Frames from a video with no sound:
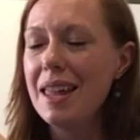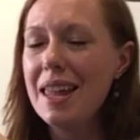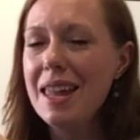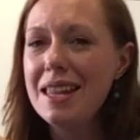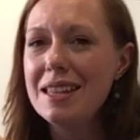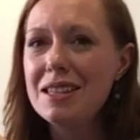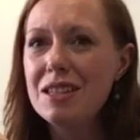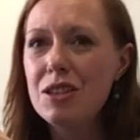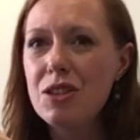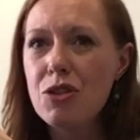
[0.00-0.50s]

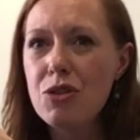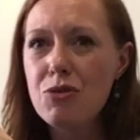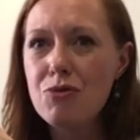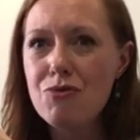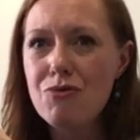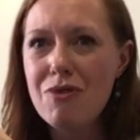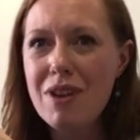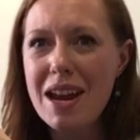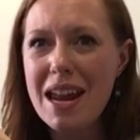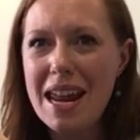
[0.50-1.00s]
It's
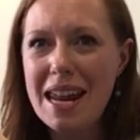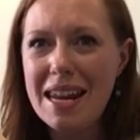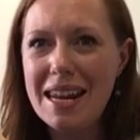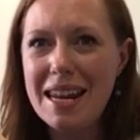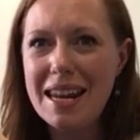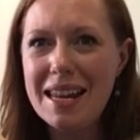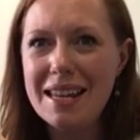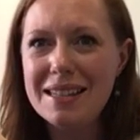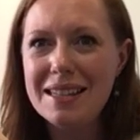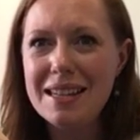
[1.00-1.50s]

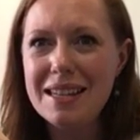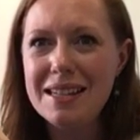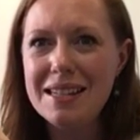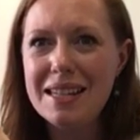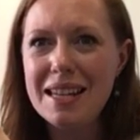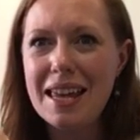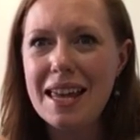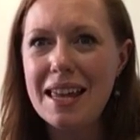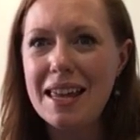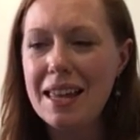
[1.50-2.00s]
3,
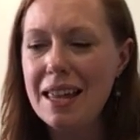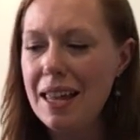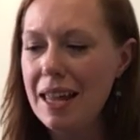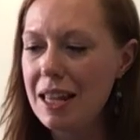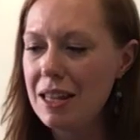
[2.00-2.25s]
isn't it?